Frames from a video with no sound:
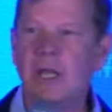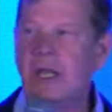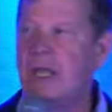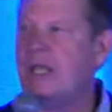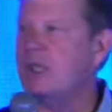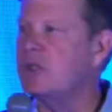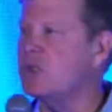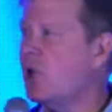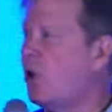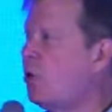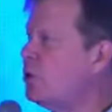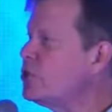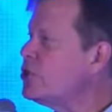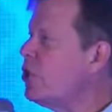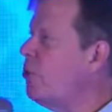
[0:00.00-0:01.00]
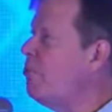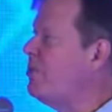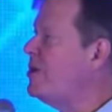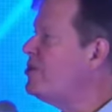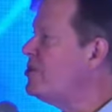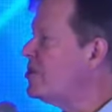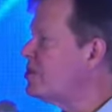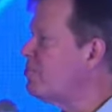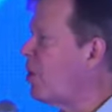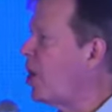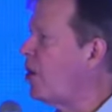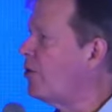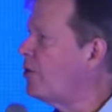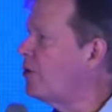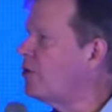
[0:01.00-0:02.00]
he is also business
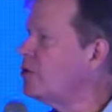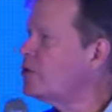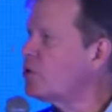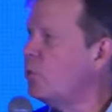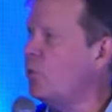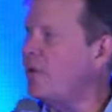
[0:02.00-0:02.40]
partners